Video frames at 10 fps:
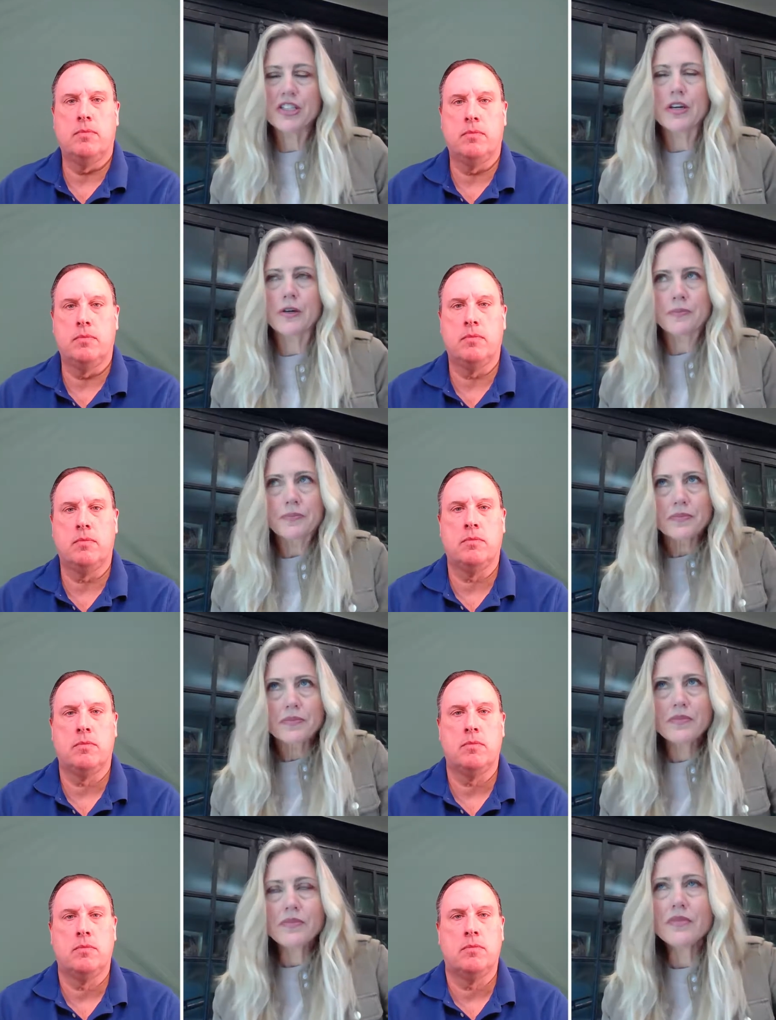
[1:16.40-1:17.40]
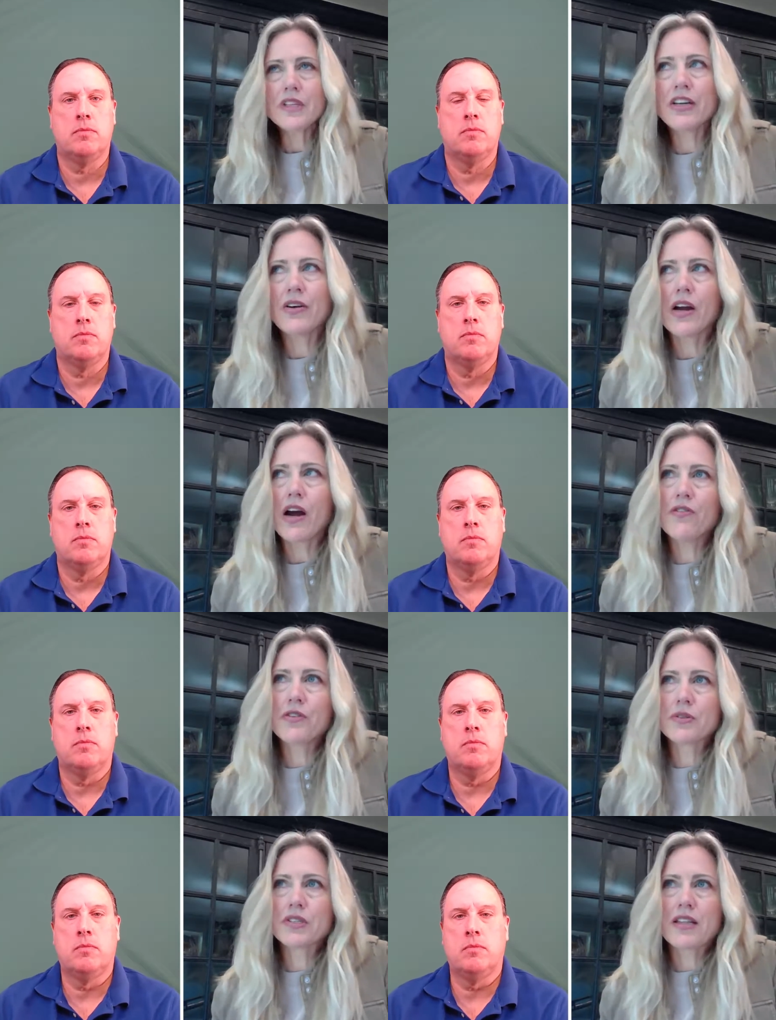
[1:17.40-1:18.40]
Speaker 1: So, you know, I
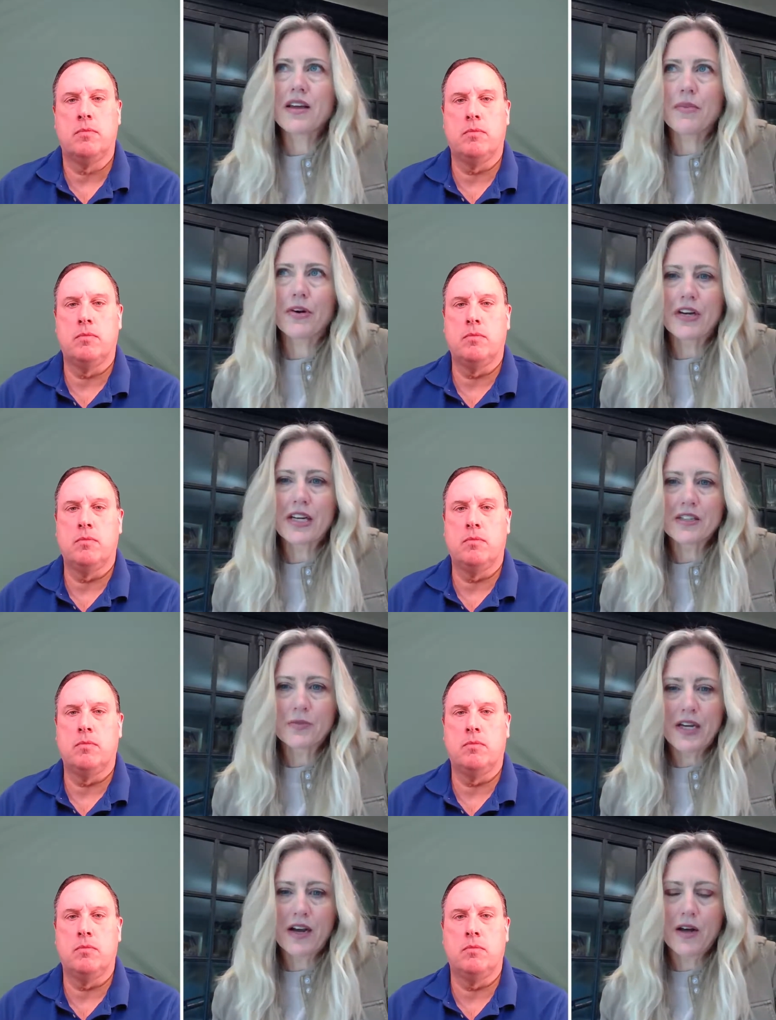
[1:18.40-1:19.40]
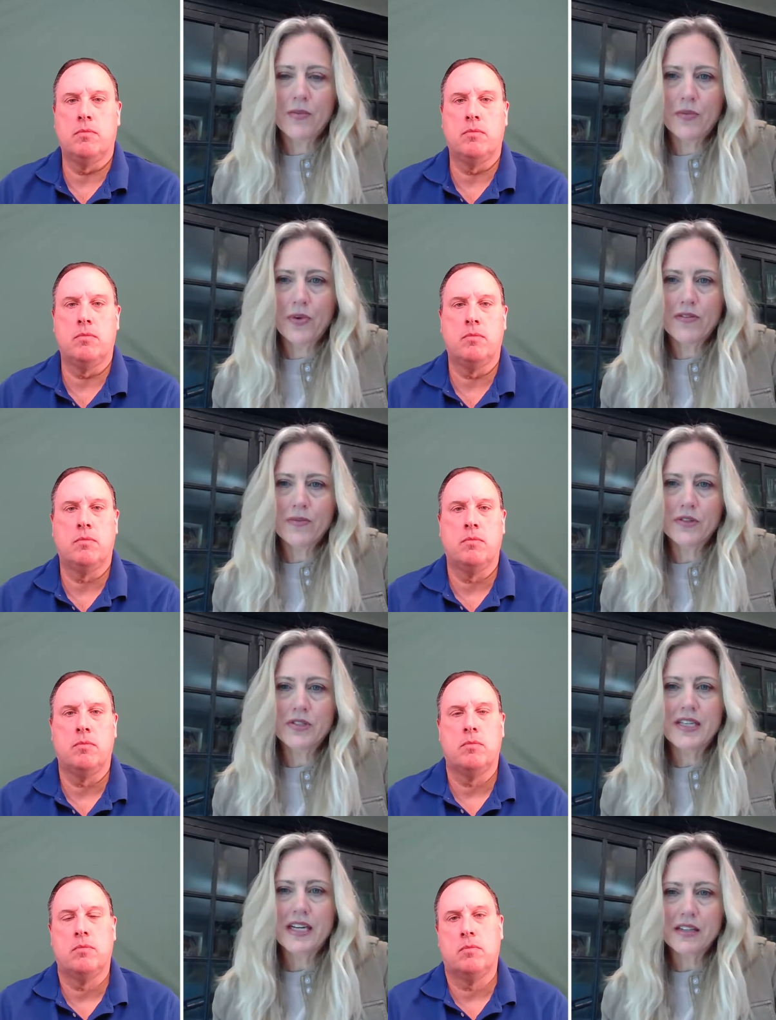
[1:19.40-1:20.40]
often will say that marketing has become one of the
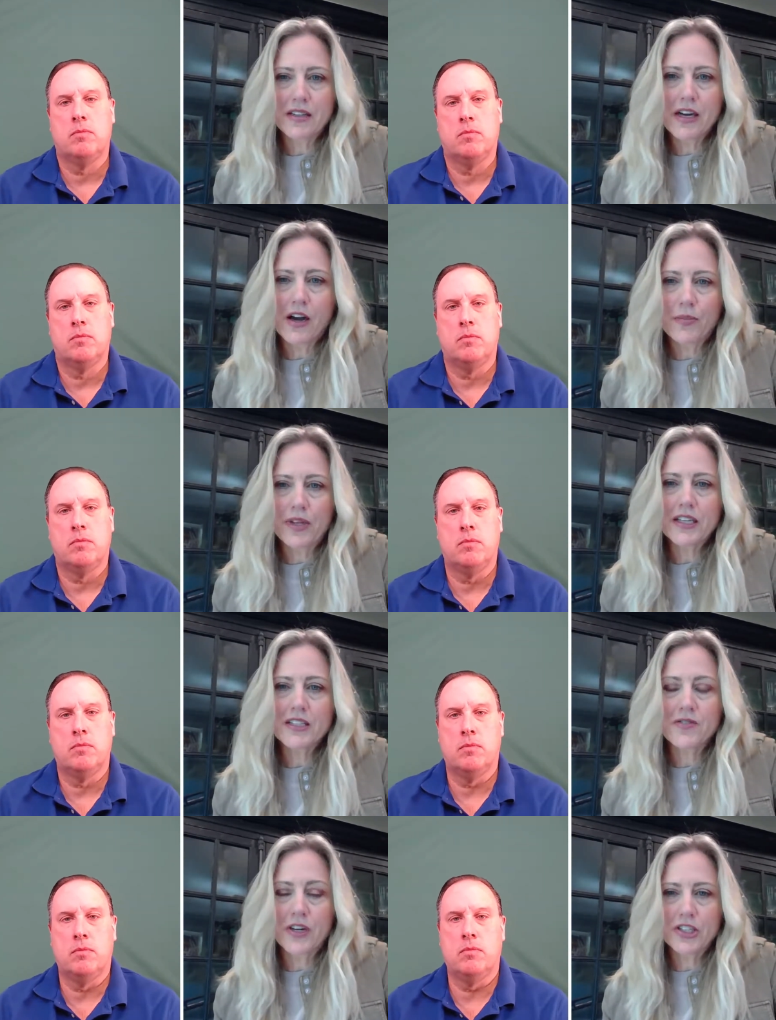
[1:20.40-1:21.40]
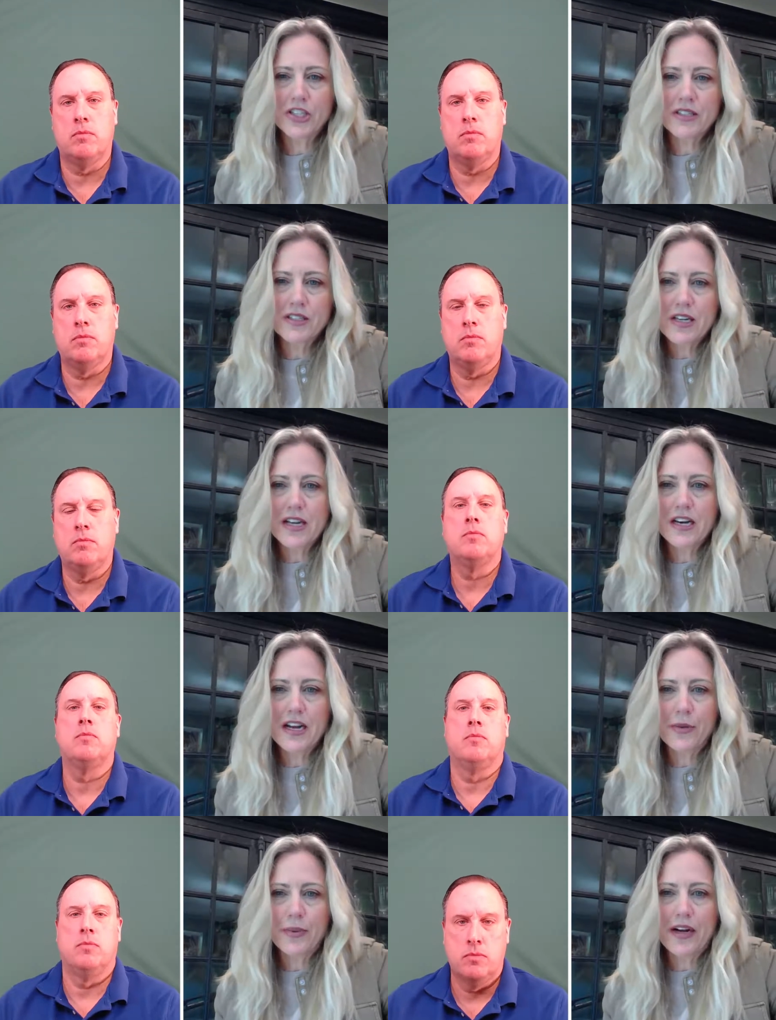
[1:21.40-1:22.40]
most technically complex functions in an
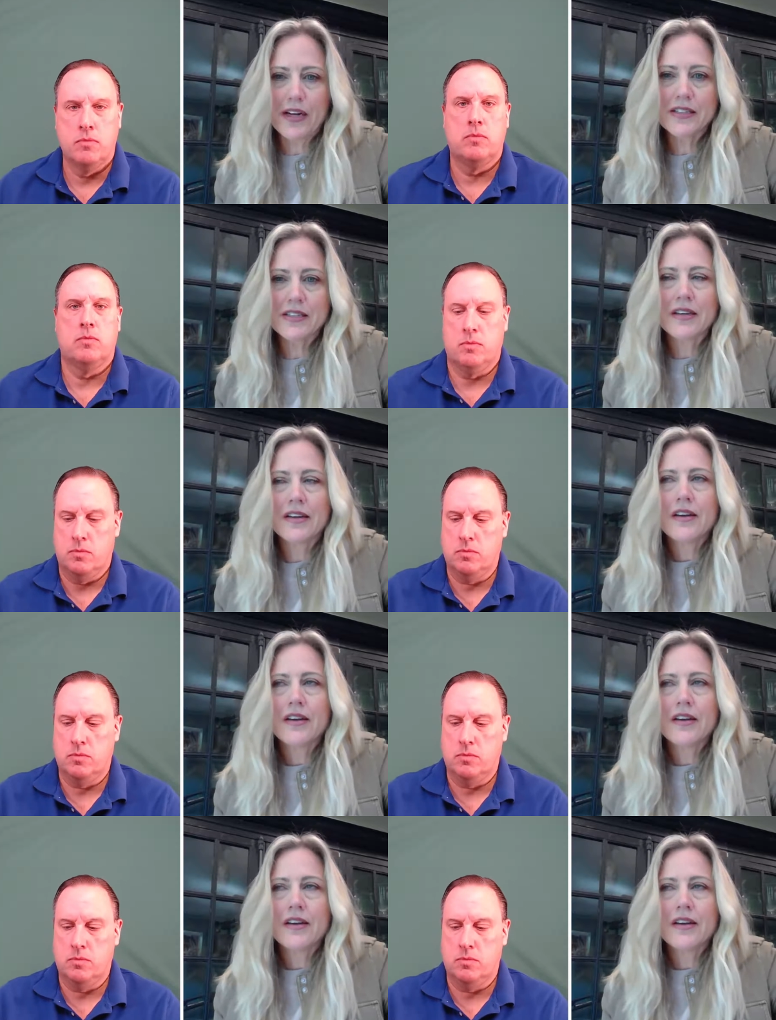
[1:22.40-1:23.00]
enterprise,